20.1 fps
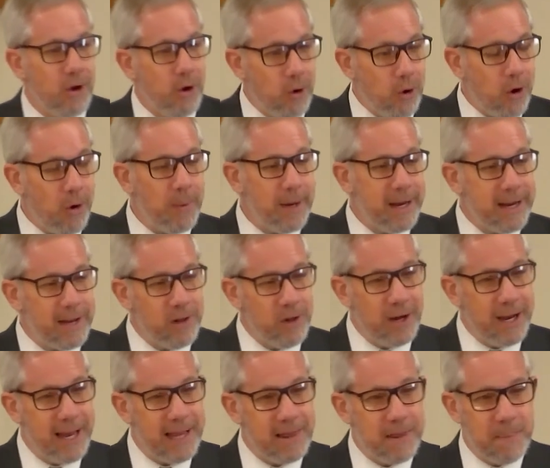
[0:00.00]
Or we can
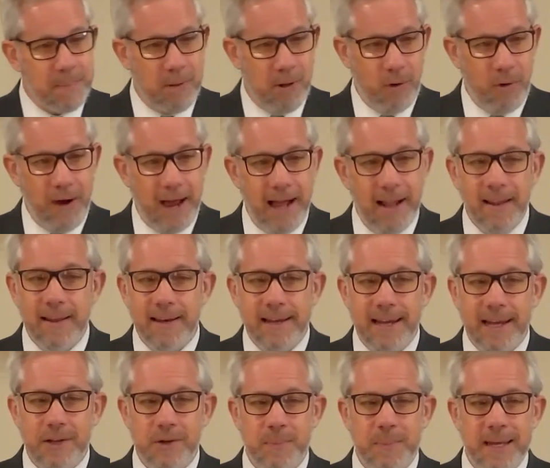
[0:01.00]
look at the
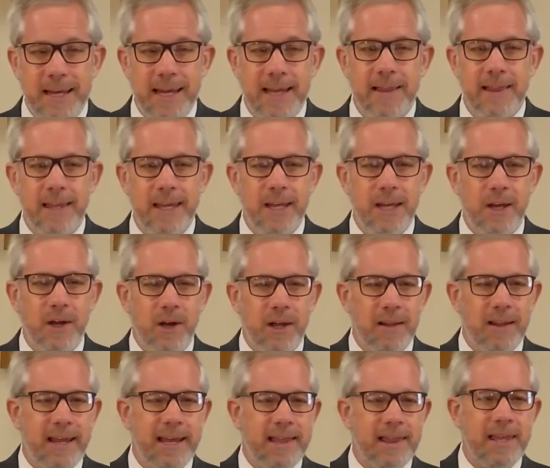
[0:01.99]
plurality as being the
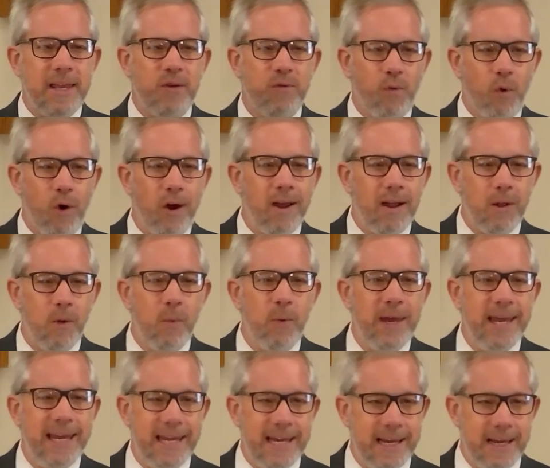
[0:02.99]
like the royal
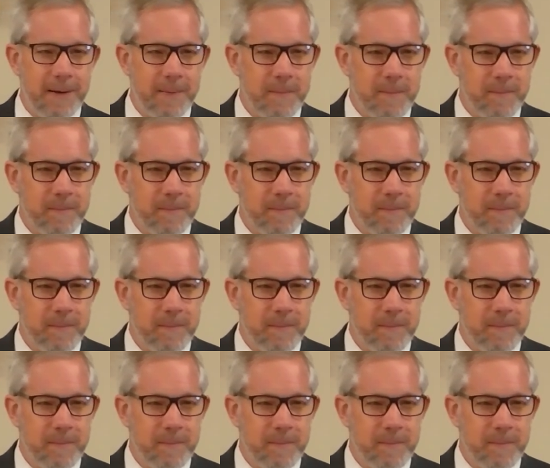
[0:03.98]
we.